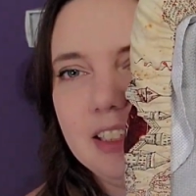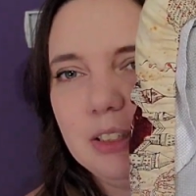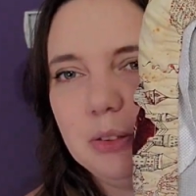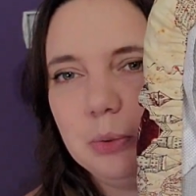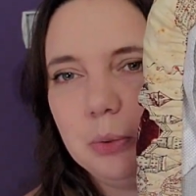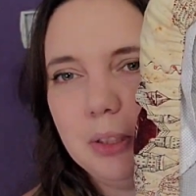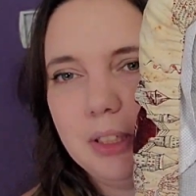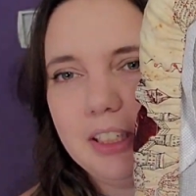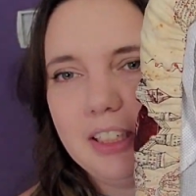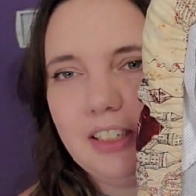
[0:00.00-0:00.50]
gets
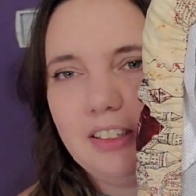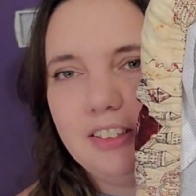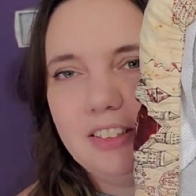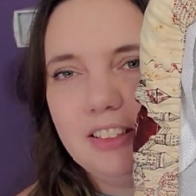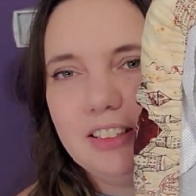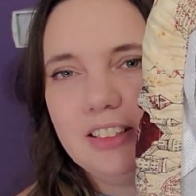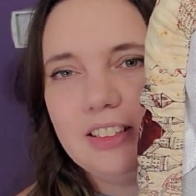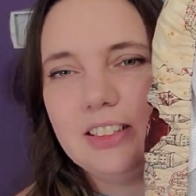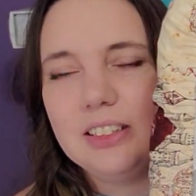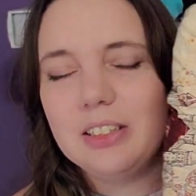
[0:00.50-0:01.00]
working on
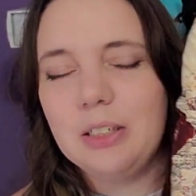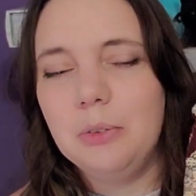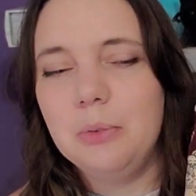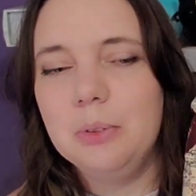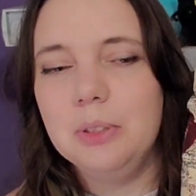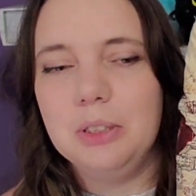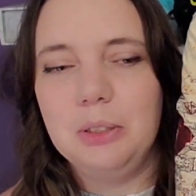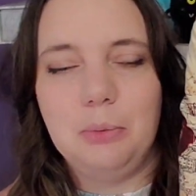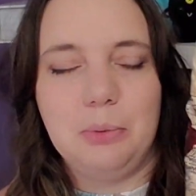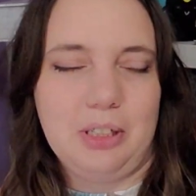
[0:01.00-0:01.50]
this, because I
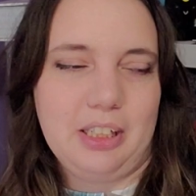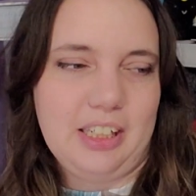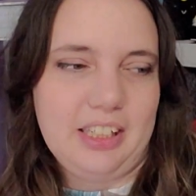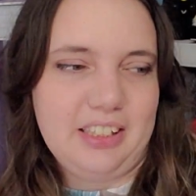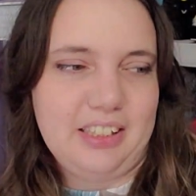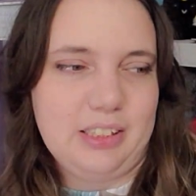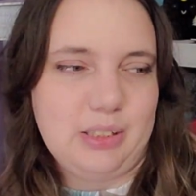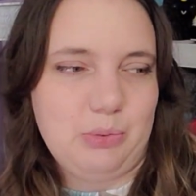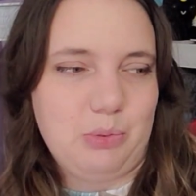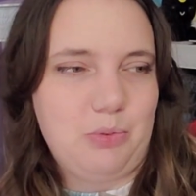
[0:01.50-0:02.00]
really want to
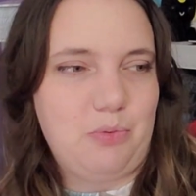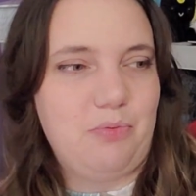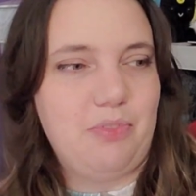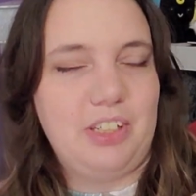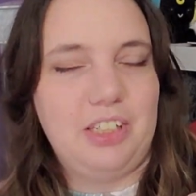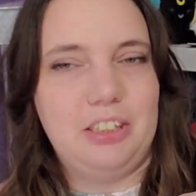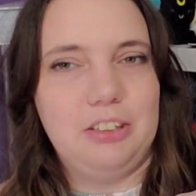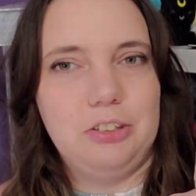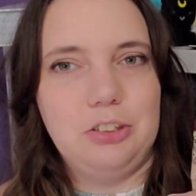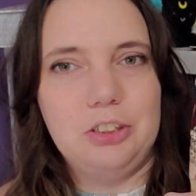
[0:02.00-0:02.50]
get this one
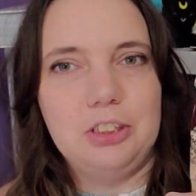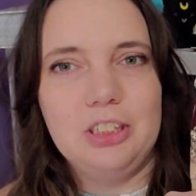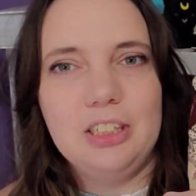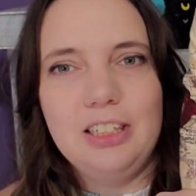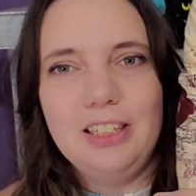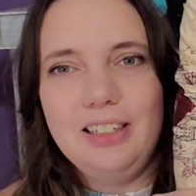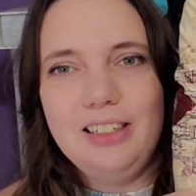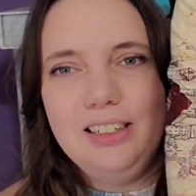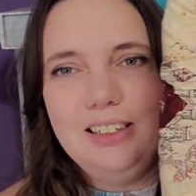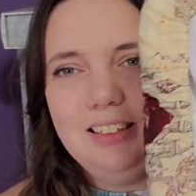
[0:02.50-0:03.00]
finished,
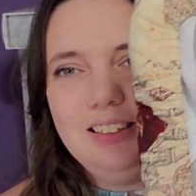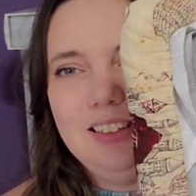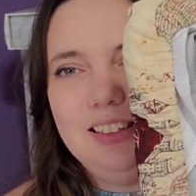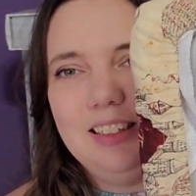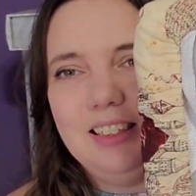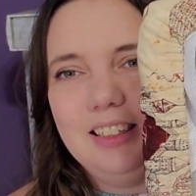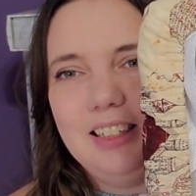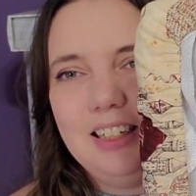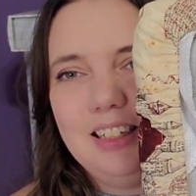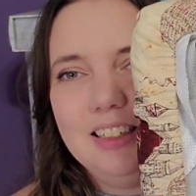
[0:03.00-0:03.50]

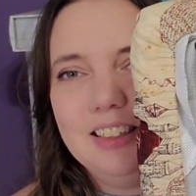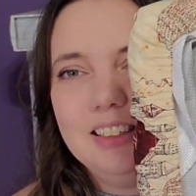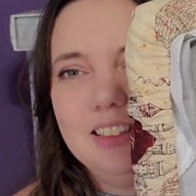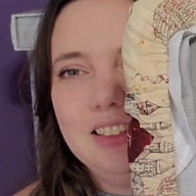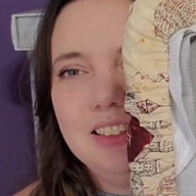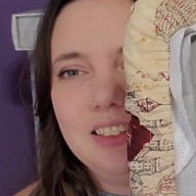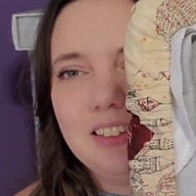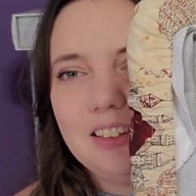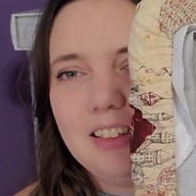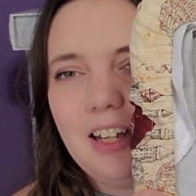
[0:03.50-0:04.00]

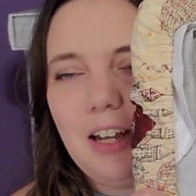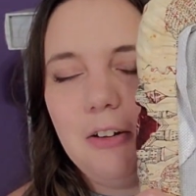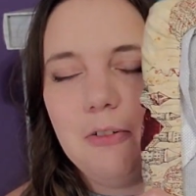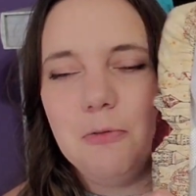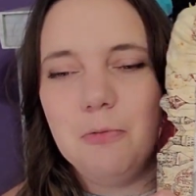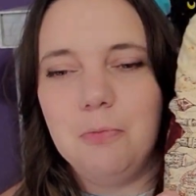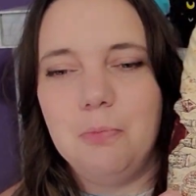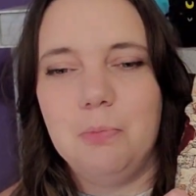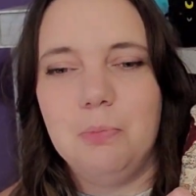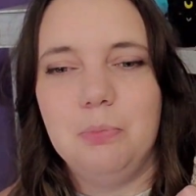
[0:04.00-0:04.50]
and
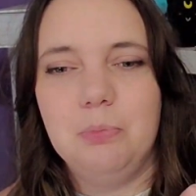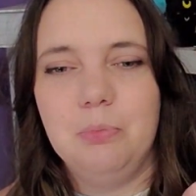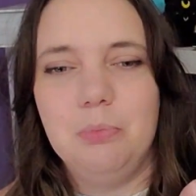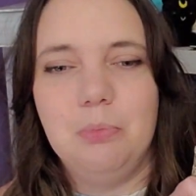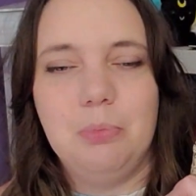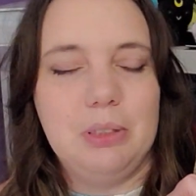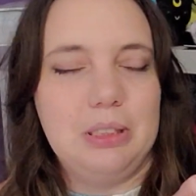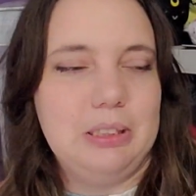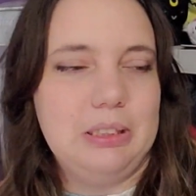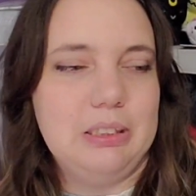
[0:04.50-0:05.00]
I've
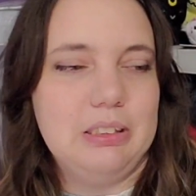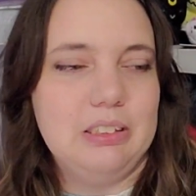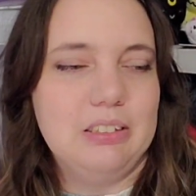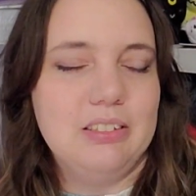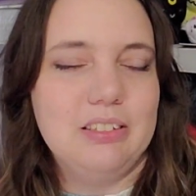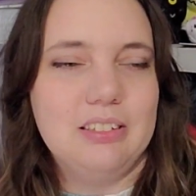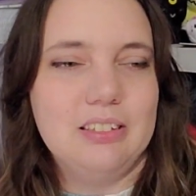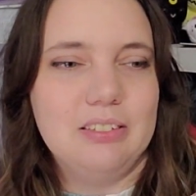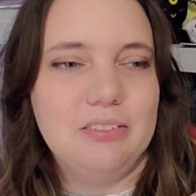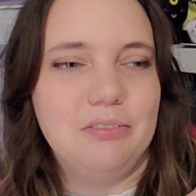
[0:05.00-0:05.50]
been
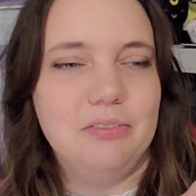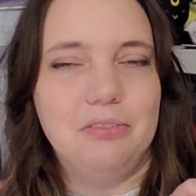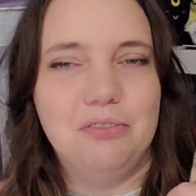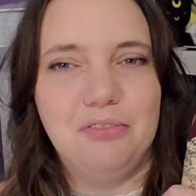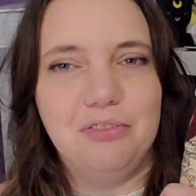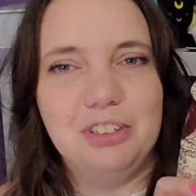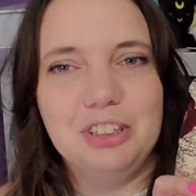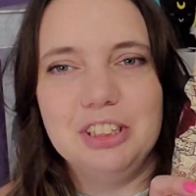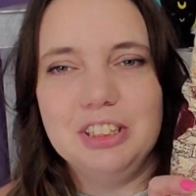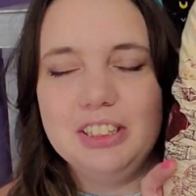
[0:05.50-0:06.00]

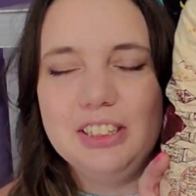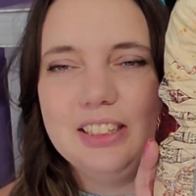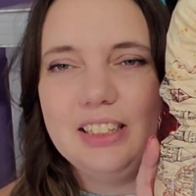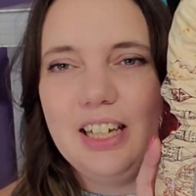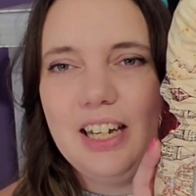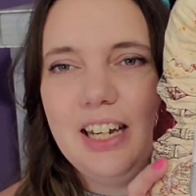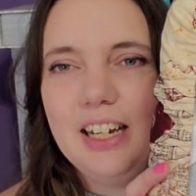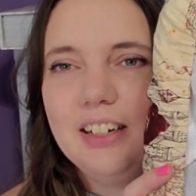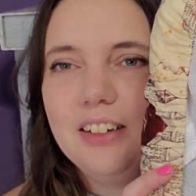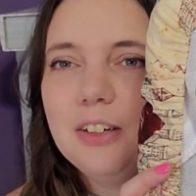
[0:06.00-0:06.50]
really
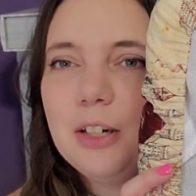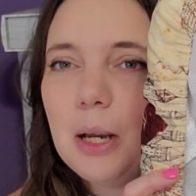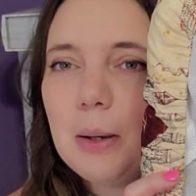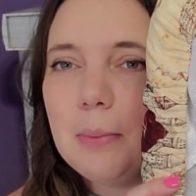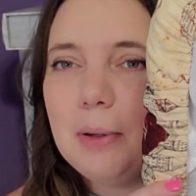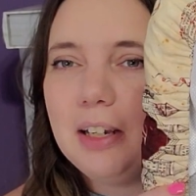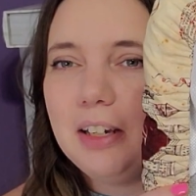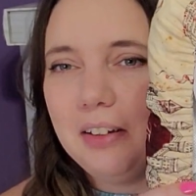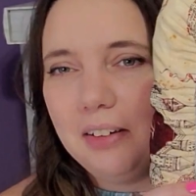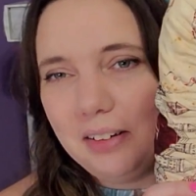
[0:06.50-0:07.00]
like not
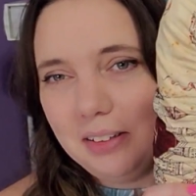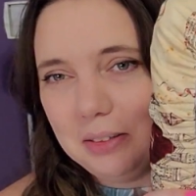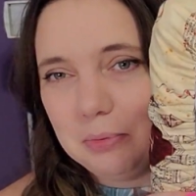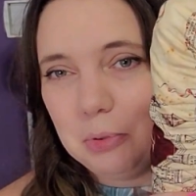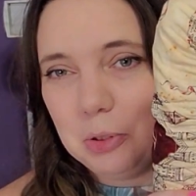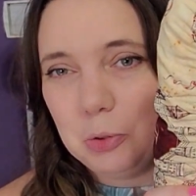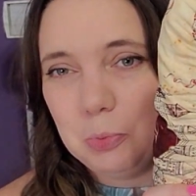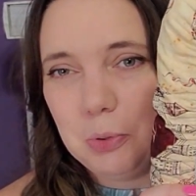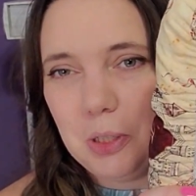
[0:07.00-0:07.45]
making as much